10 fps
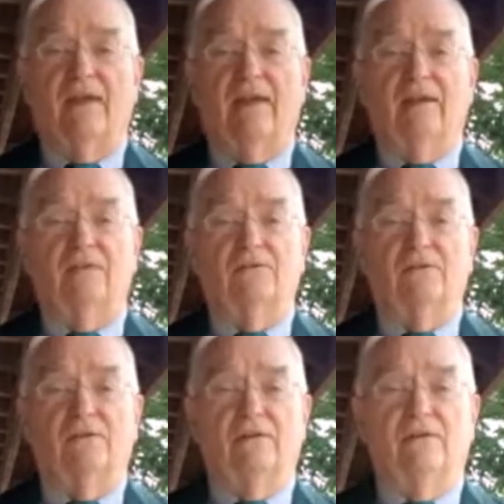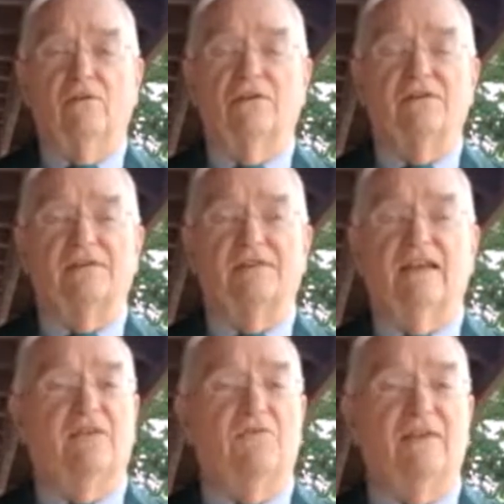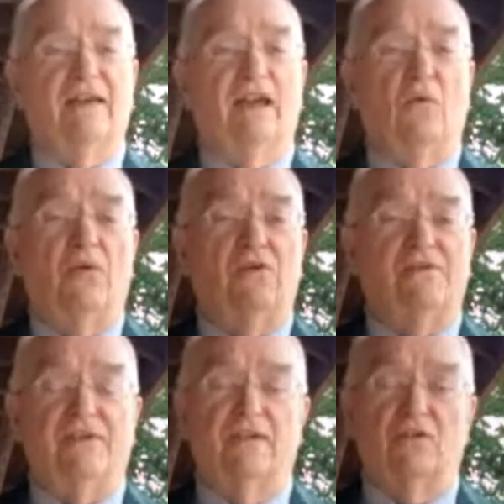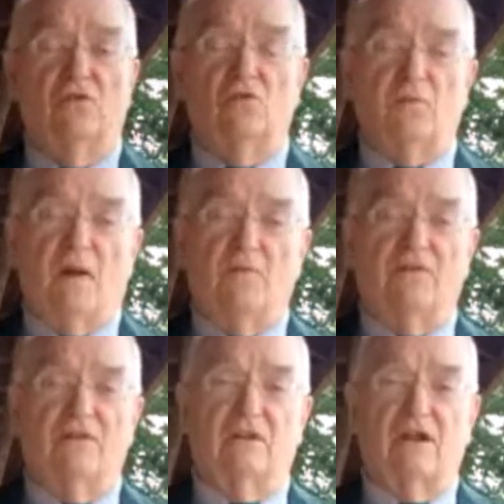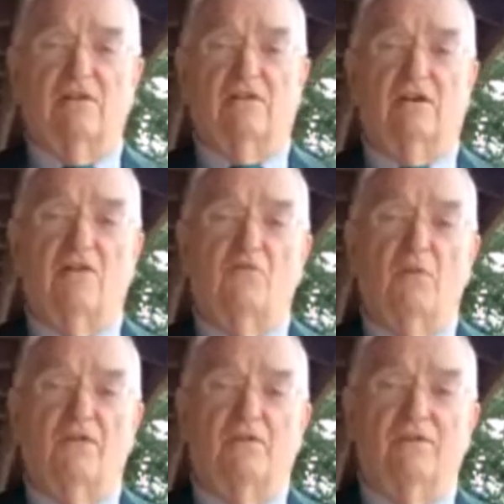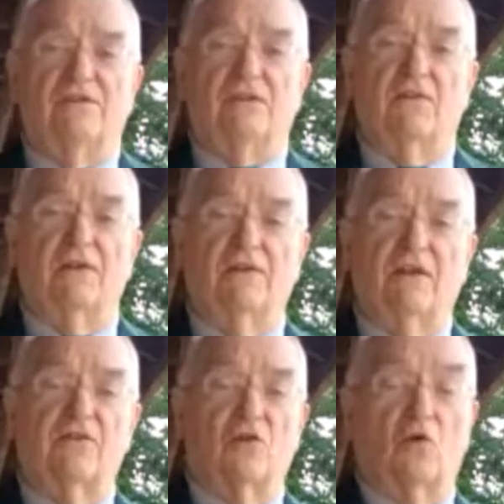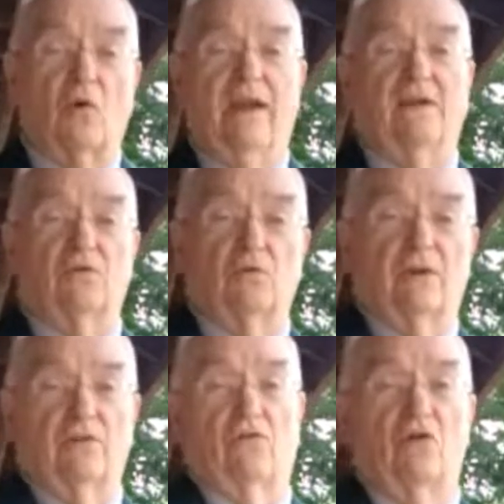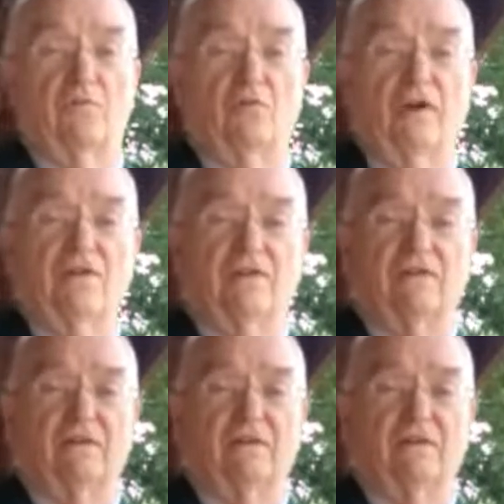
And you can see it every day when you see in the newspaper the government giving another grant to another corporation.